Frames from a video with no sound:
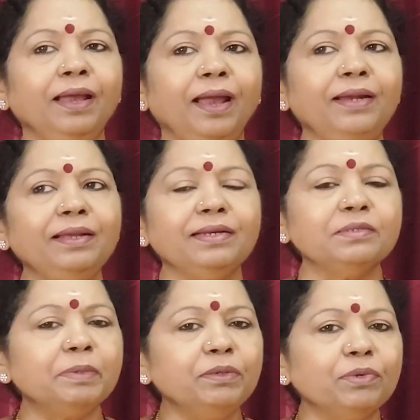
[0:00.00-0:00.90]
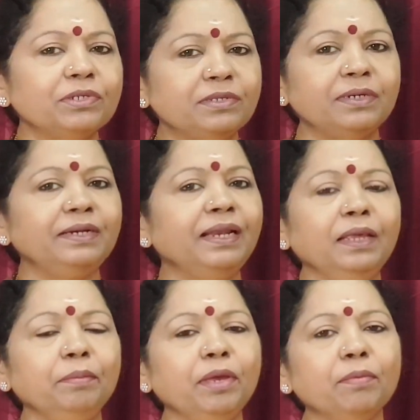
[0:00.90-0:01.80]
And the husband was
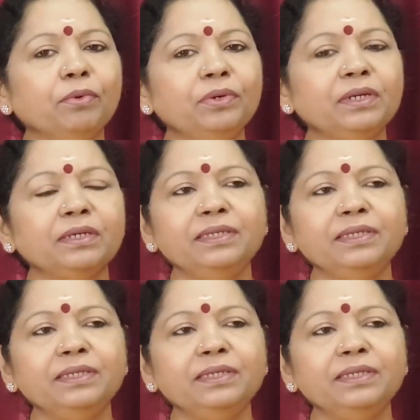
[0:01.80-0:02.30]
telling me about her.